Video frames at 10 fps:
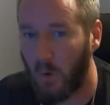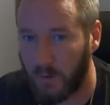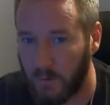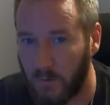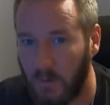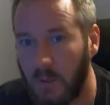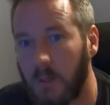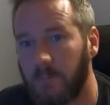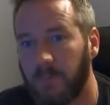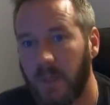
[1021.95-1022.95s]
oil
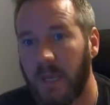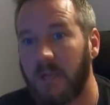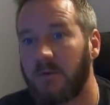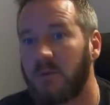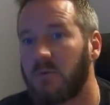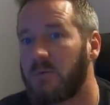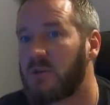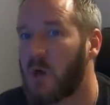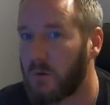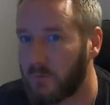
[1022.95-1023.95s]
and you
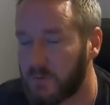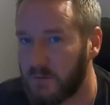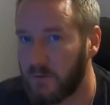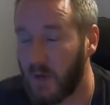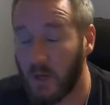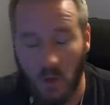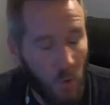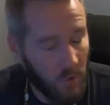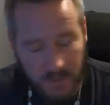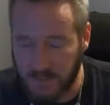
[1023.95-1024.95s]
don't,
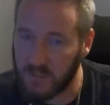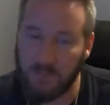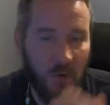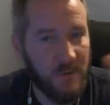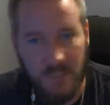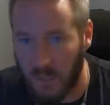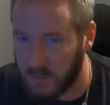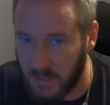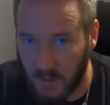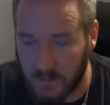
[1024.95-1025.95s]
according to the person I
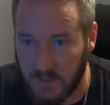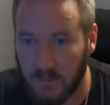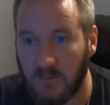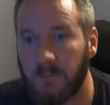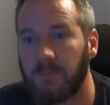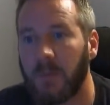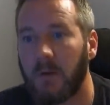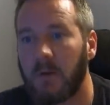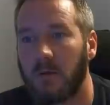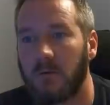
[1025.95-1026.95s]
talked to,
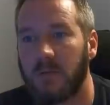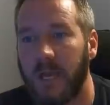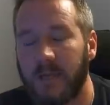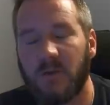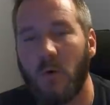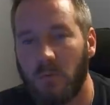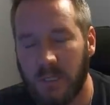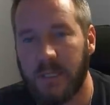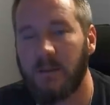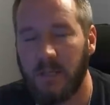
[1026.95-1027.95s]
they don't
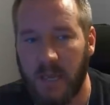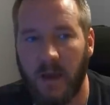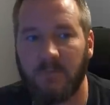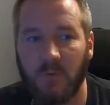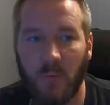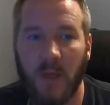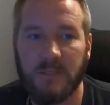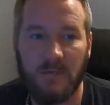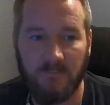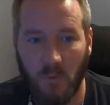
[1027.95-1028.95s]
legally have the
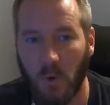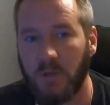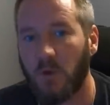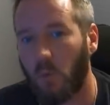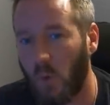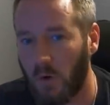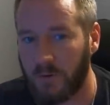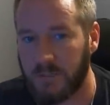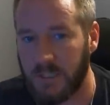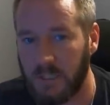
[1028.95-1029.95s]
right to void your
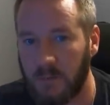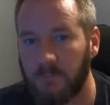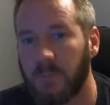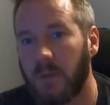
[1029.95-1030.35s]
warranty